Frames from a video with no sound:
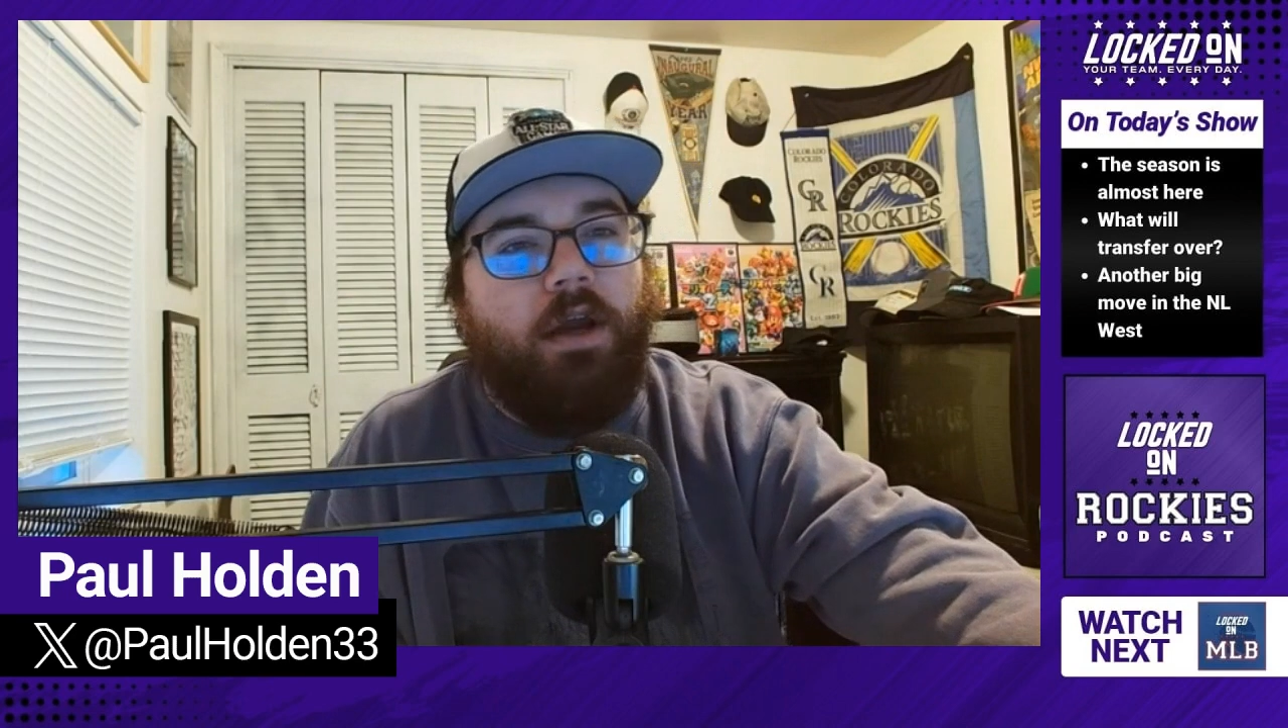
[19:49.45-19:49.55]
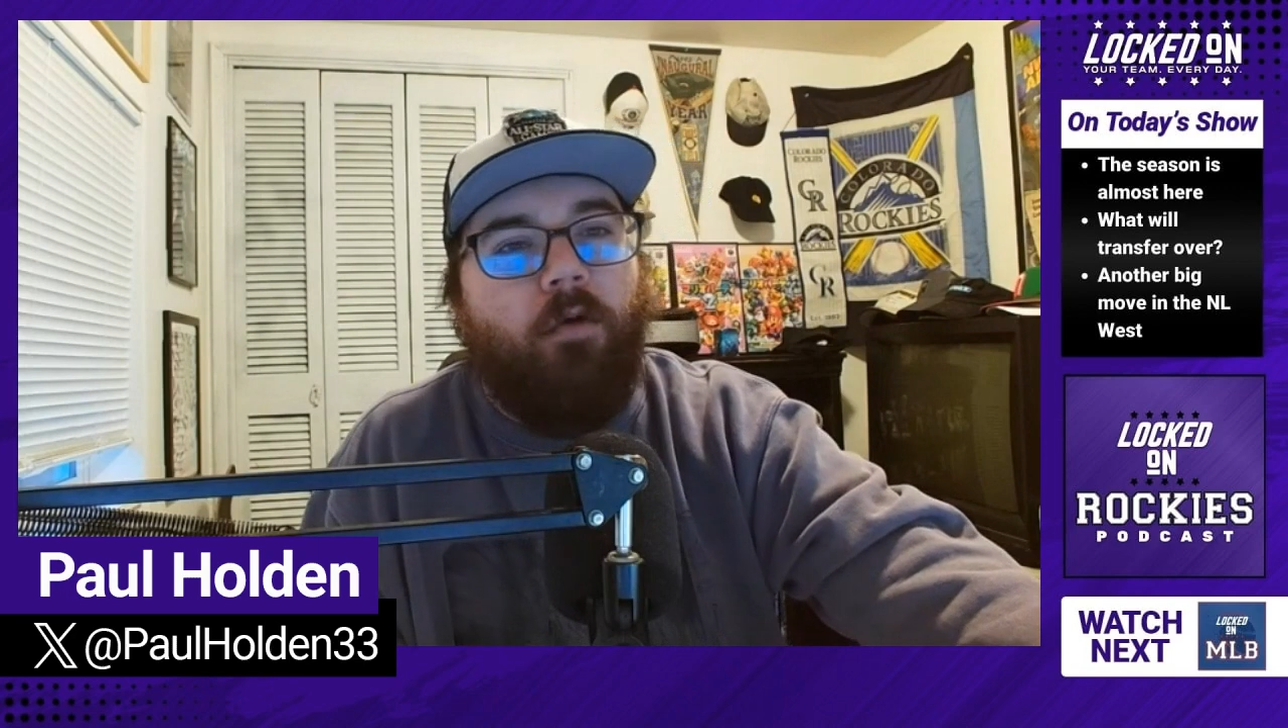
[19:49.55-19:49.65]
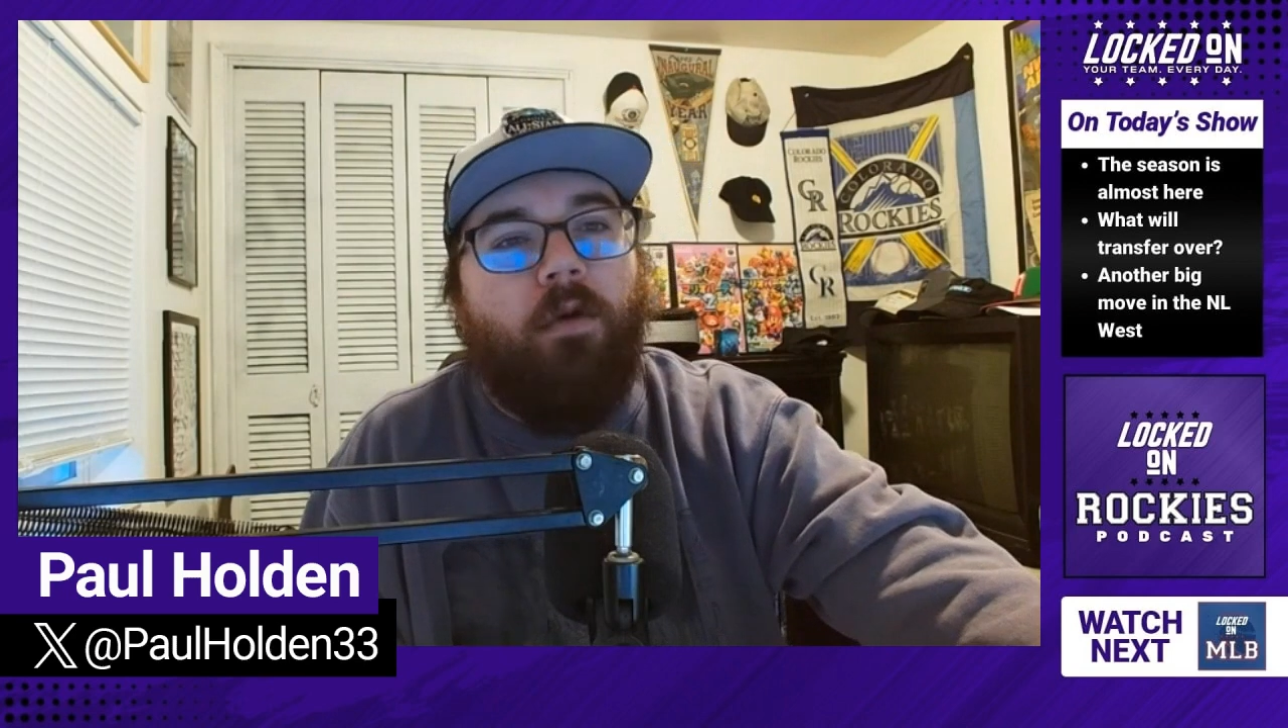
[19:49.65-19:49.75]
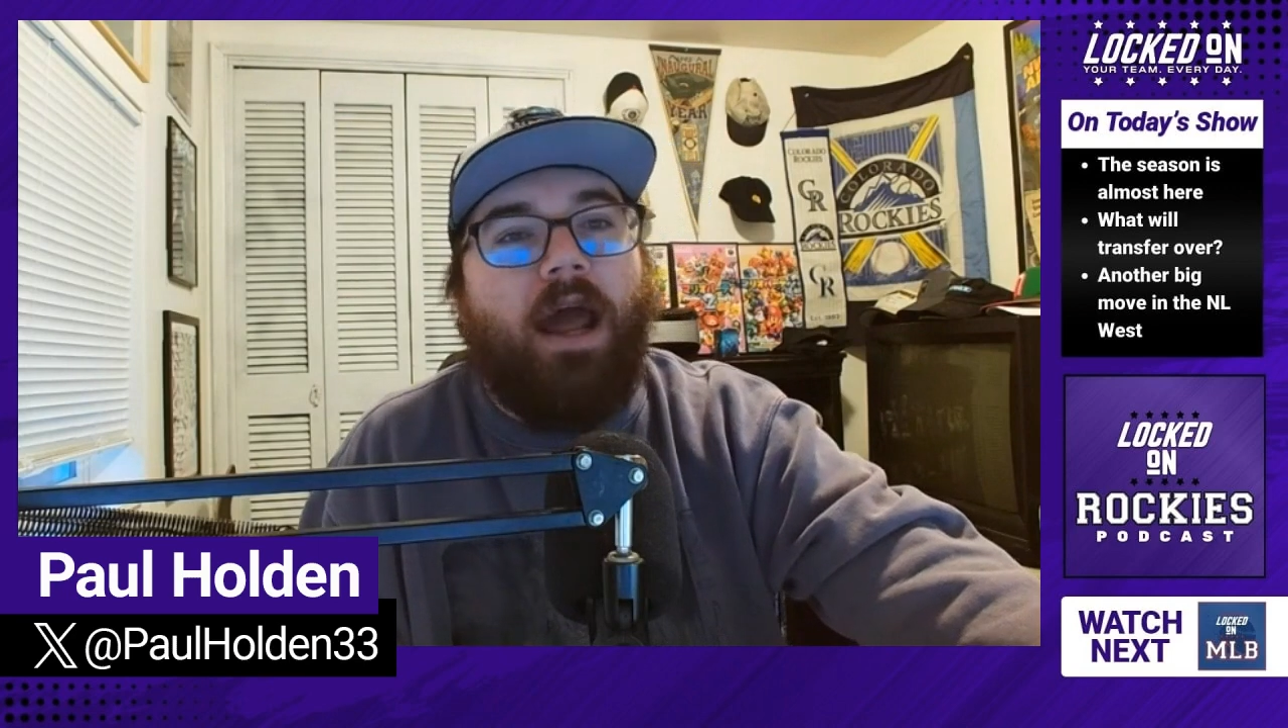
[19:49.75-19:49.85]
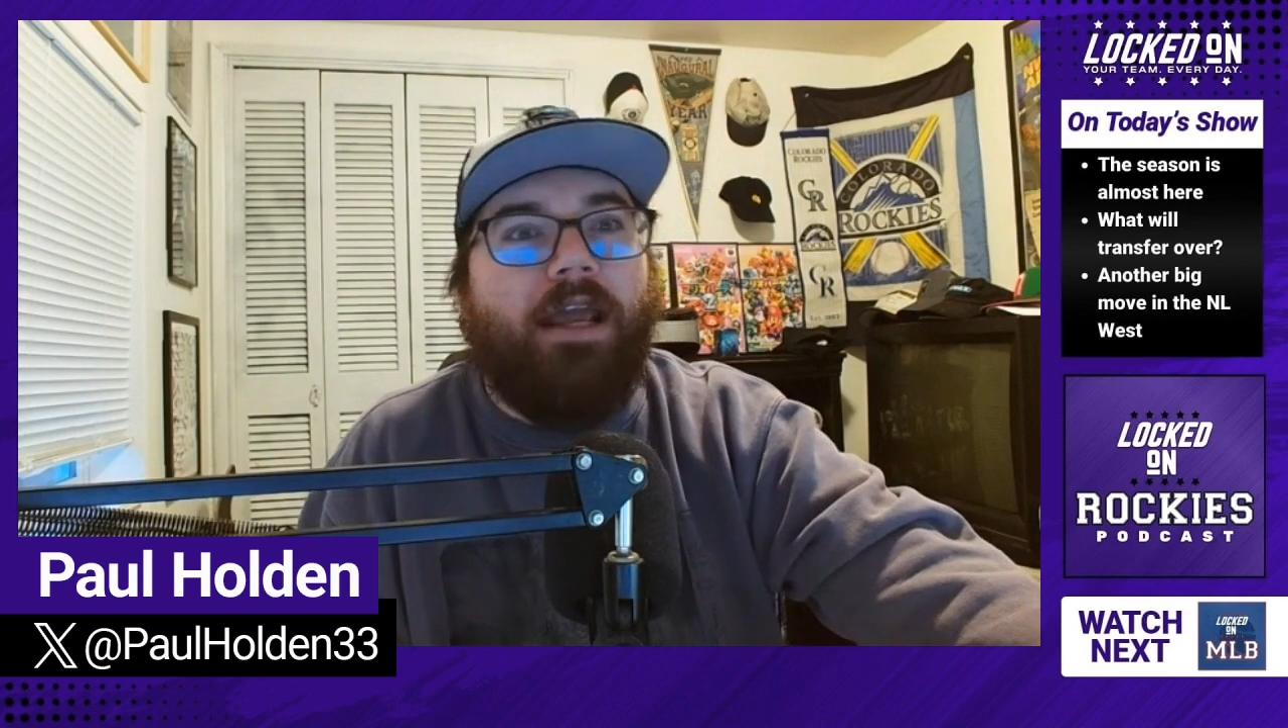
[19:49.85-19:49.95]

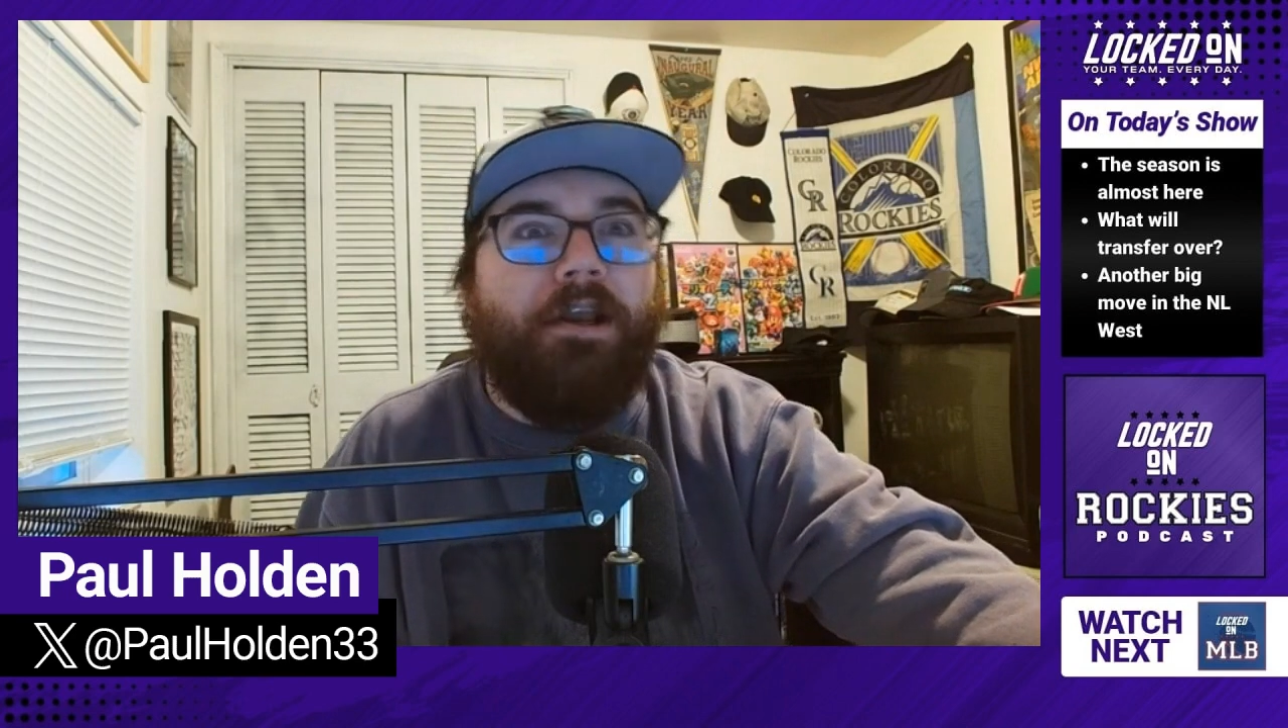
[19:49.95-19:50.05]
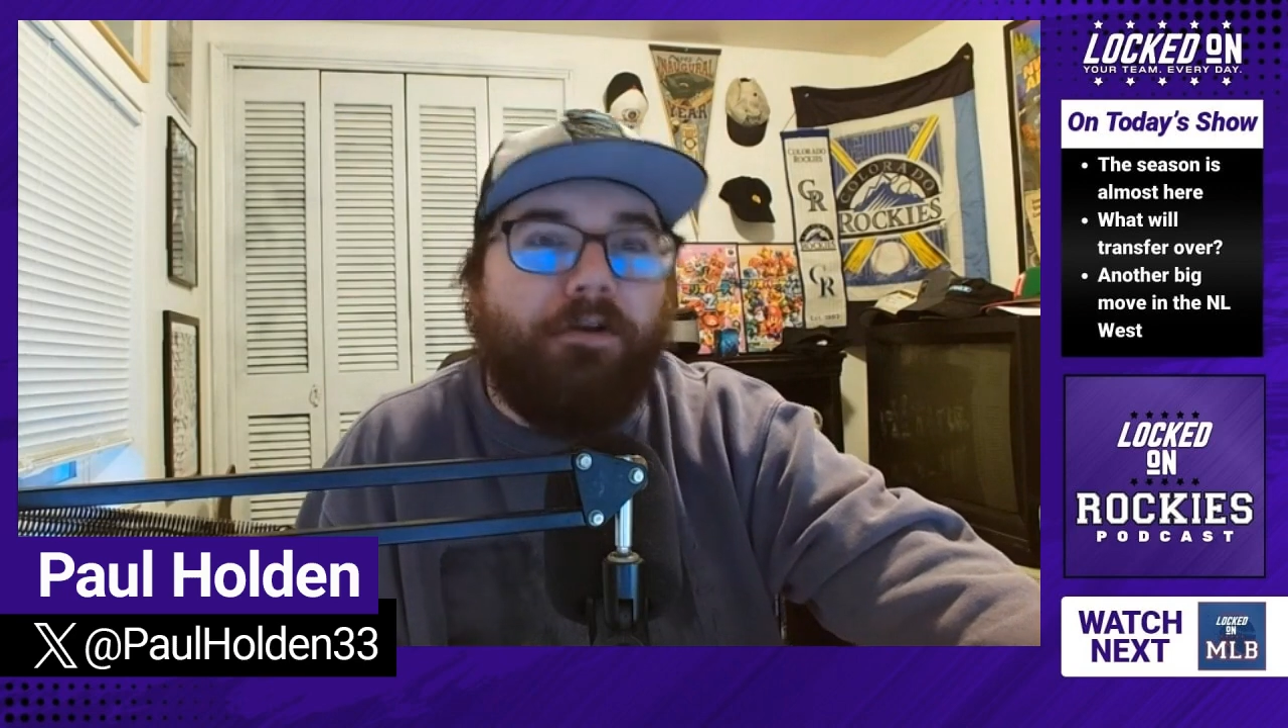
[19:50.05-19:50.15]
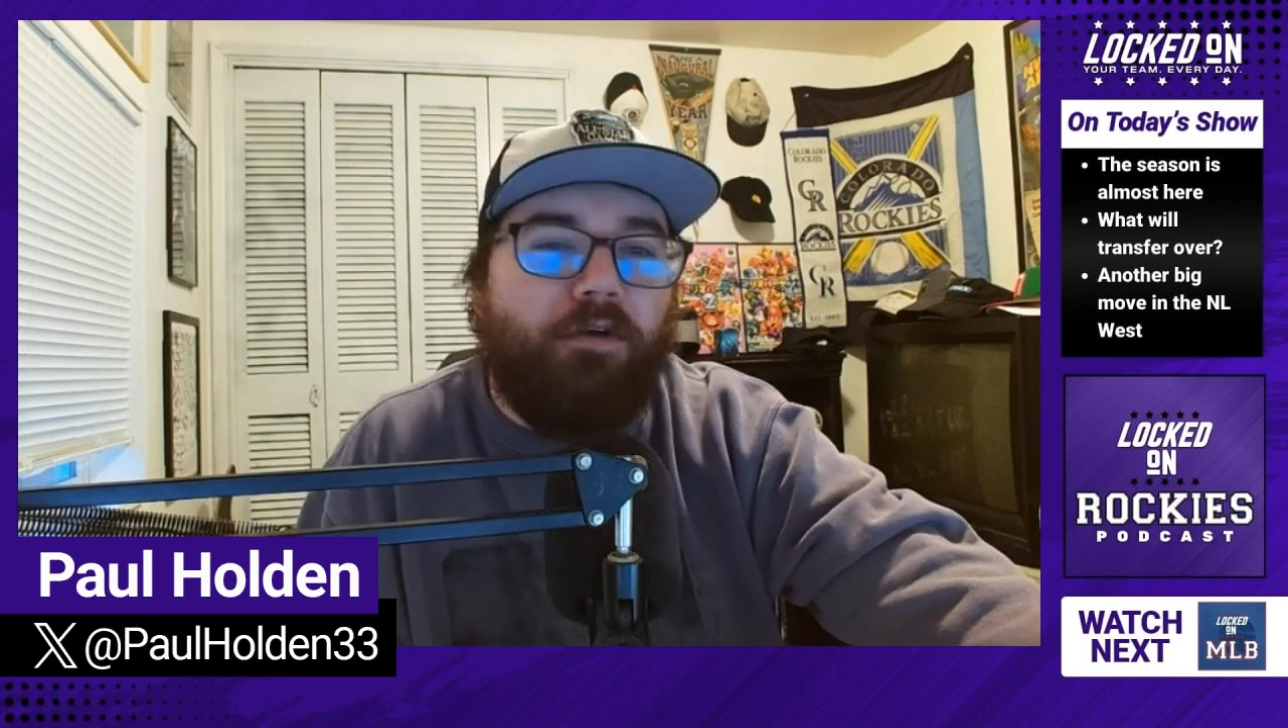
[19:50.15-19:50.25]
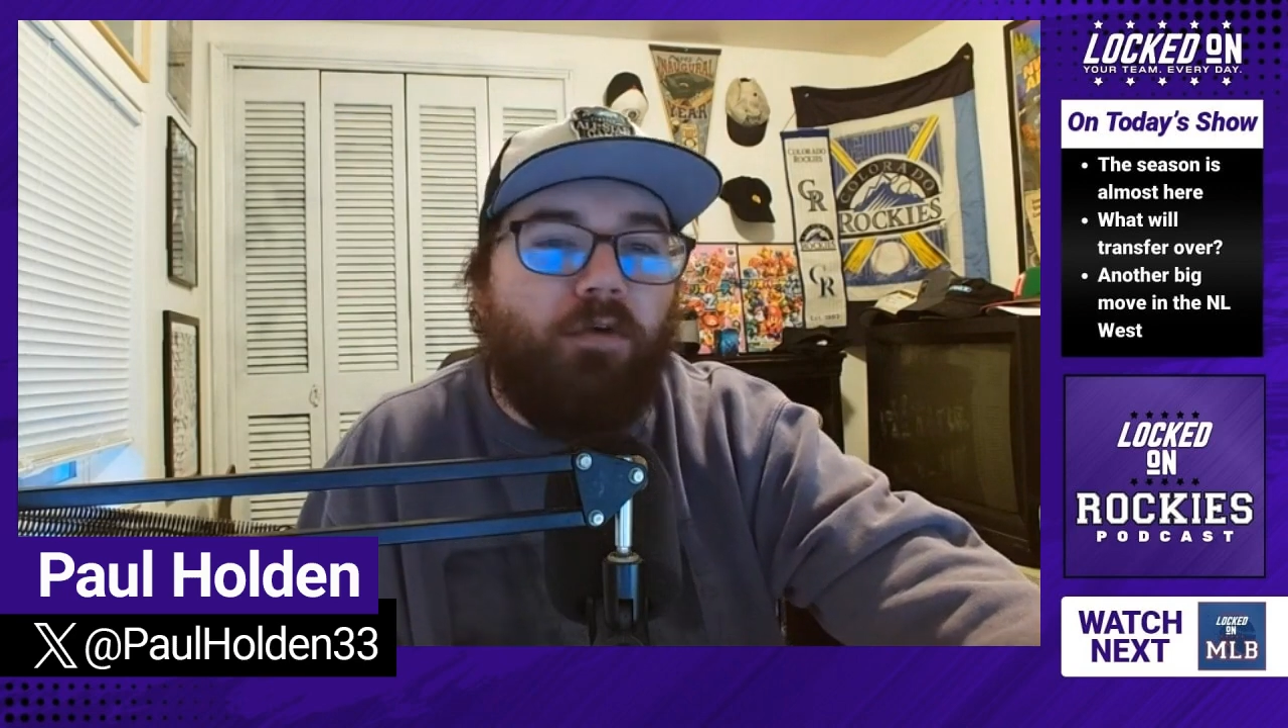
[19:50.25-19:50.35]
when I hear the